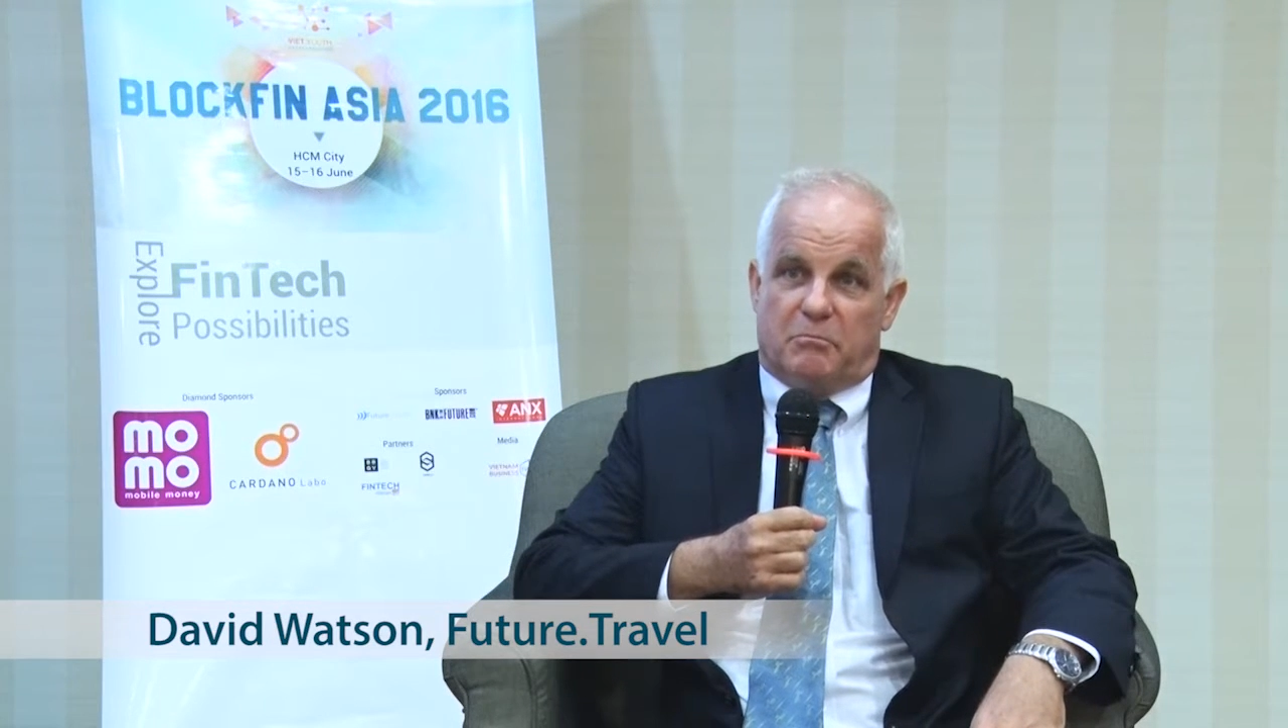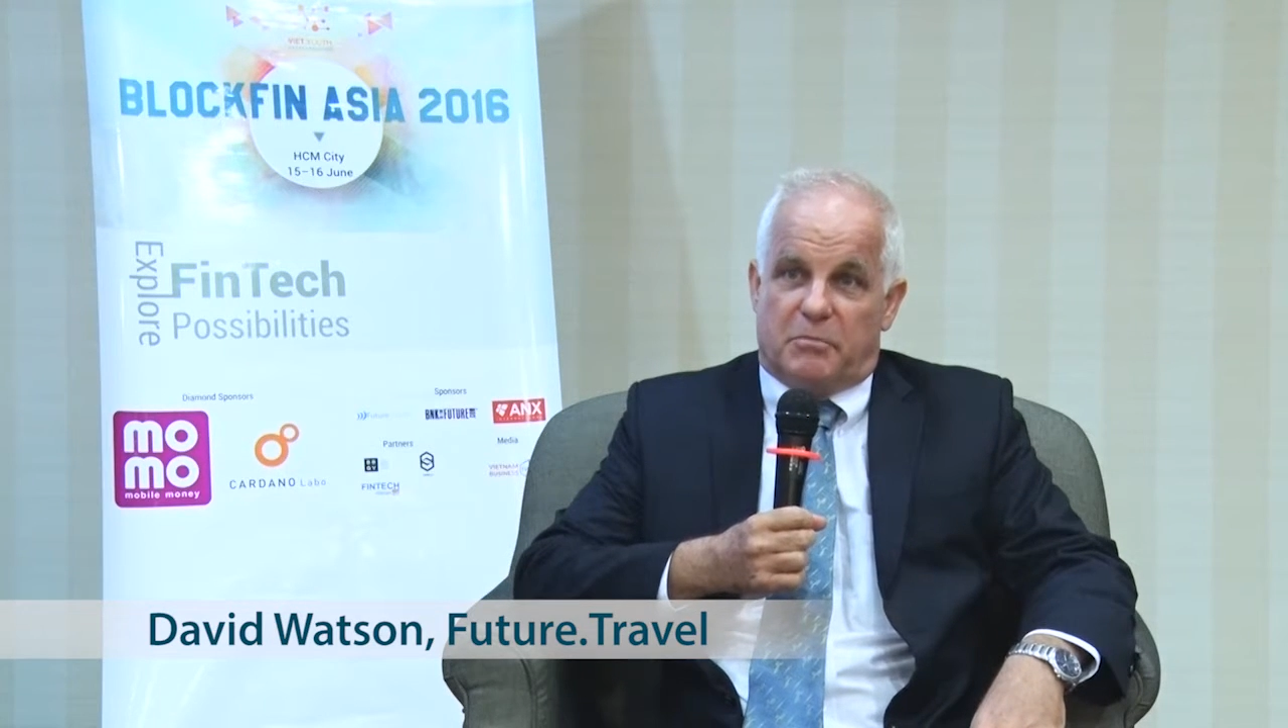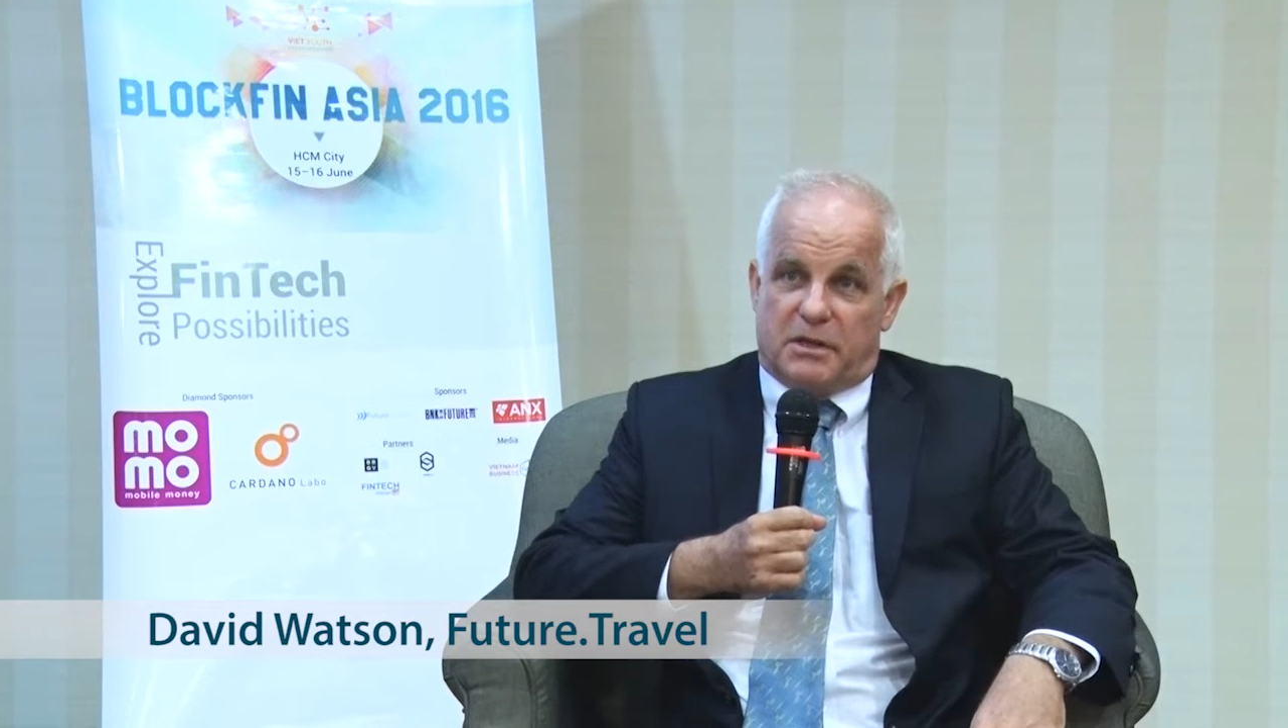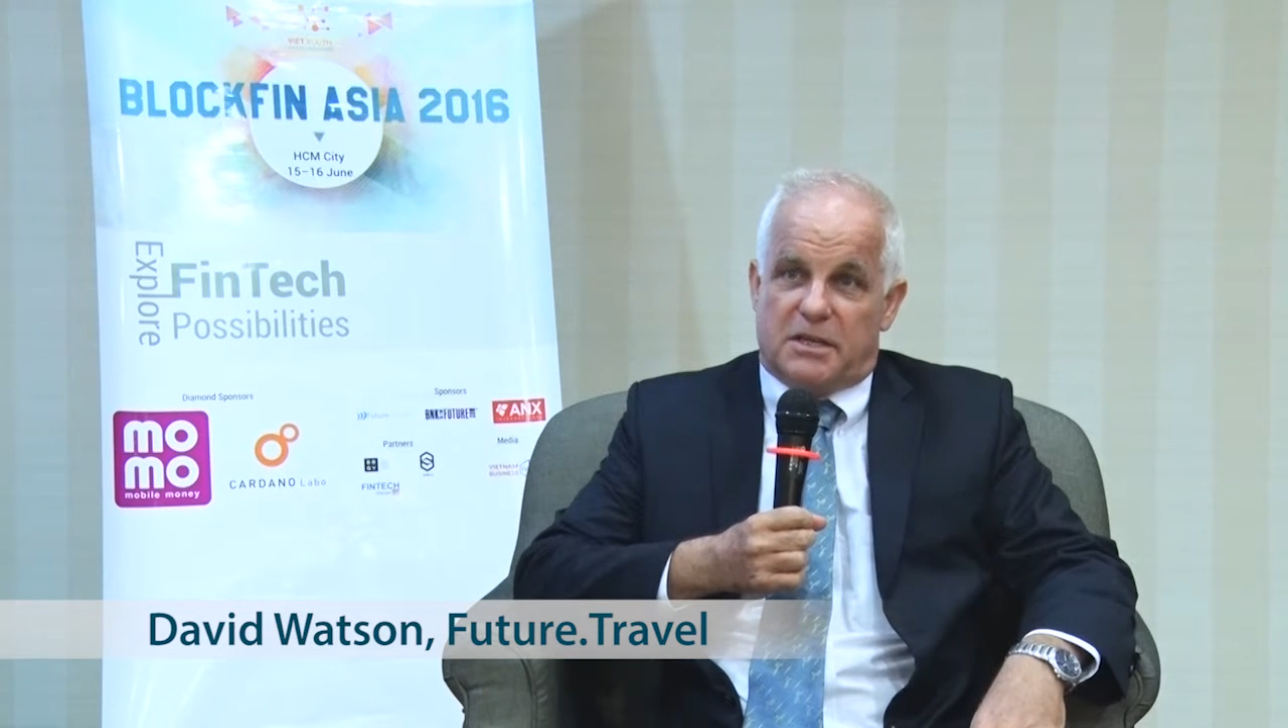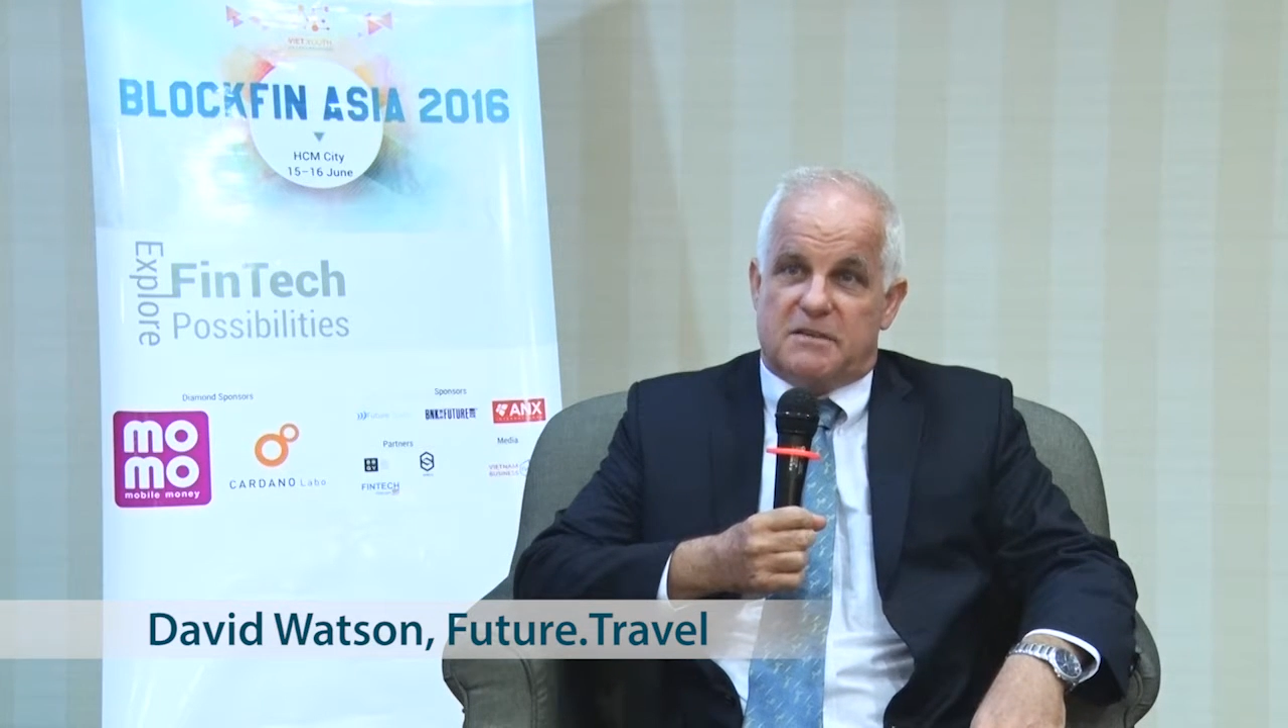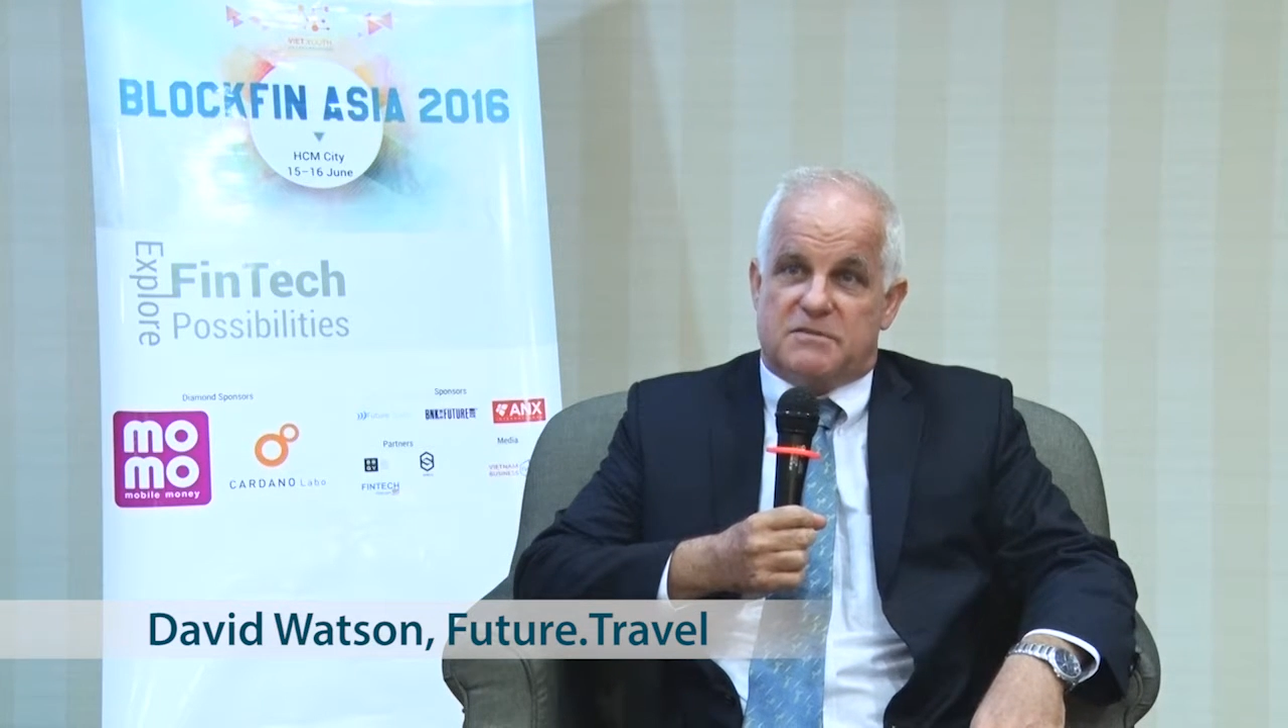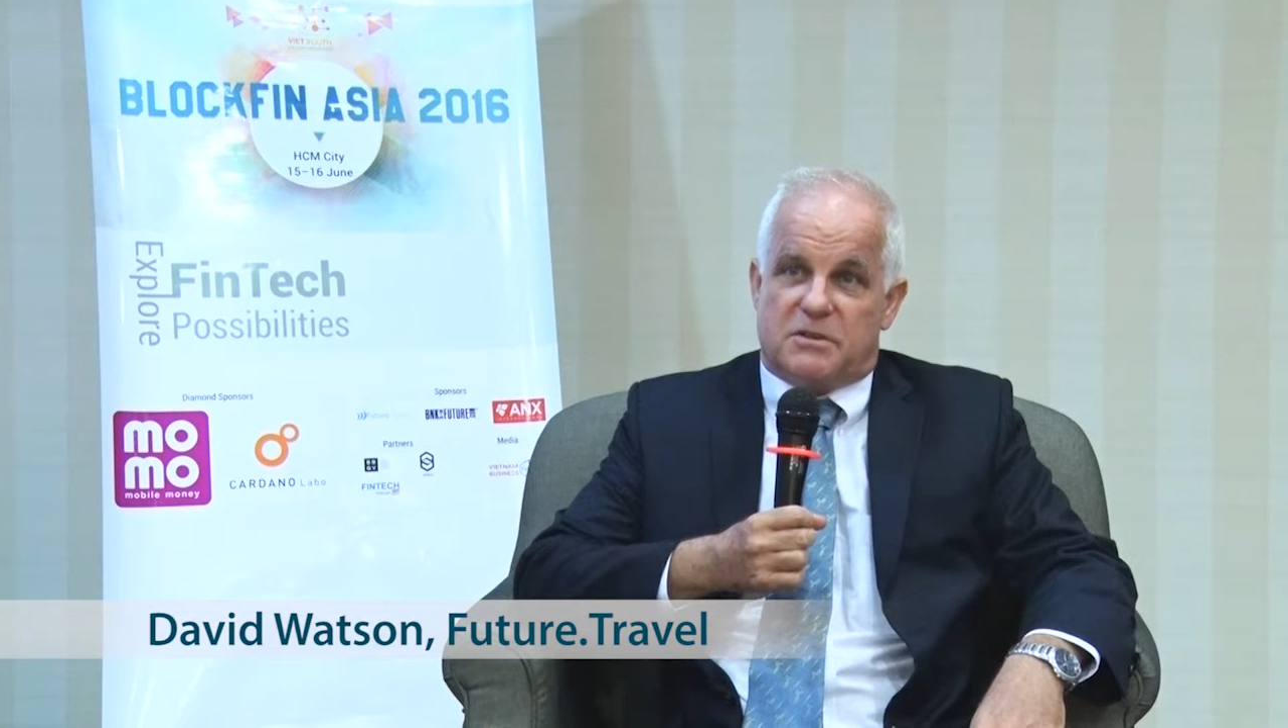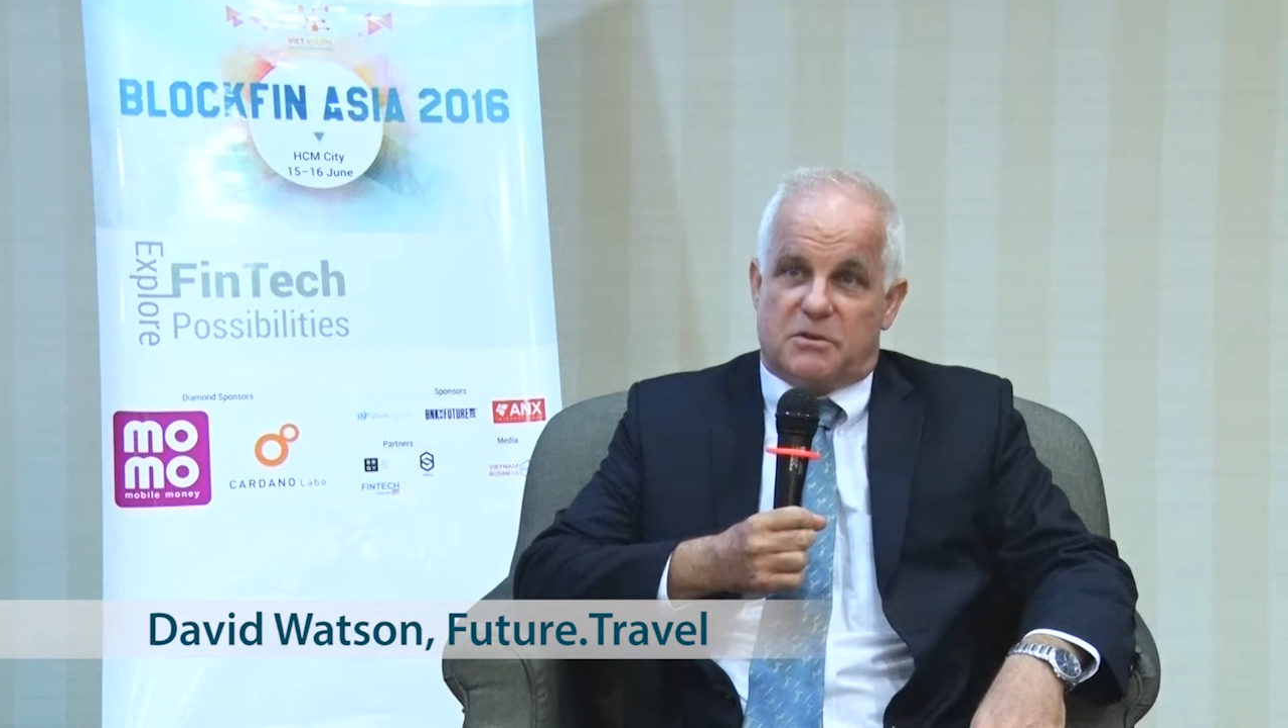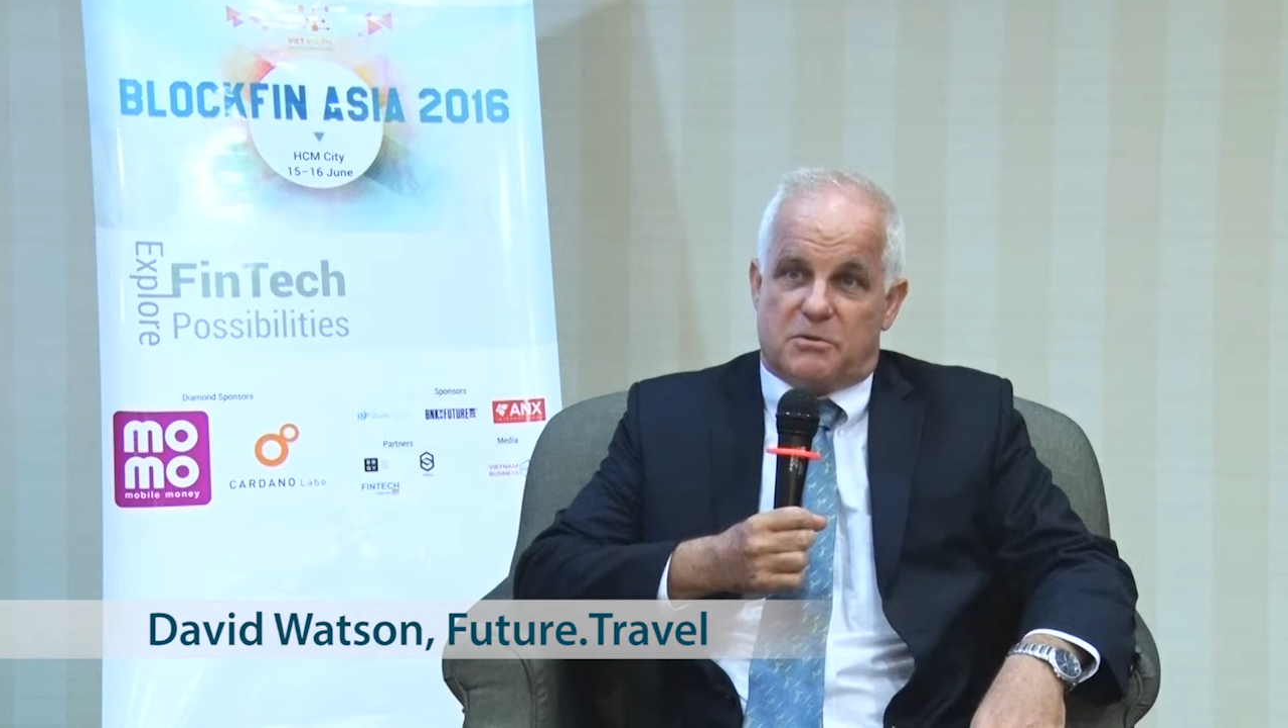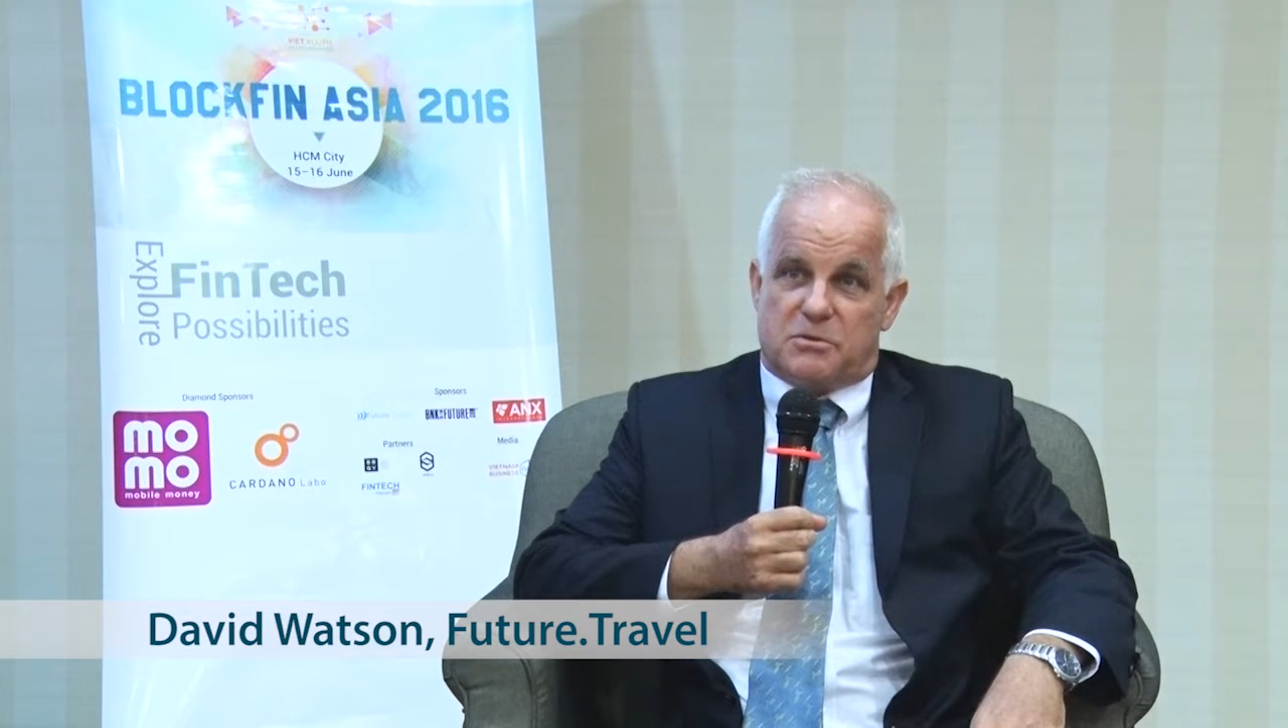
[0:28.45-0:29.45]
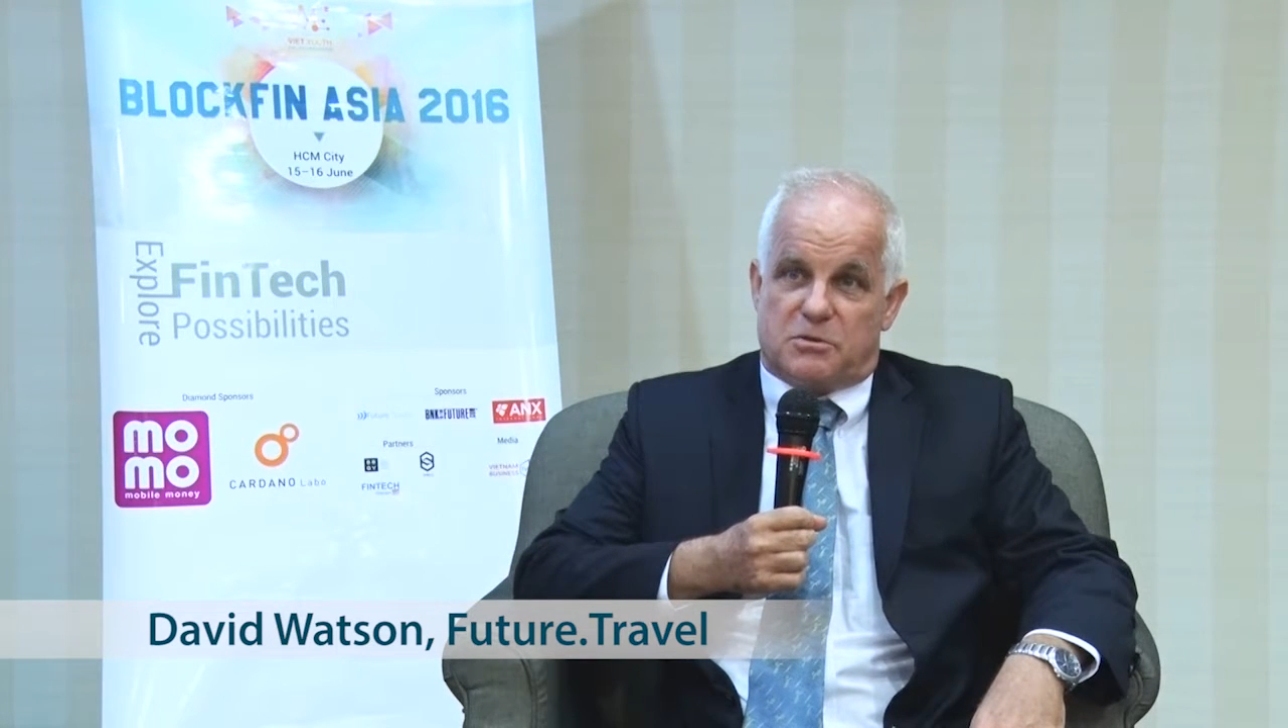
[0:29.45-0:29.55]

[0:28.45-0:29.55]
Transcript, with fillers: believes in those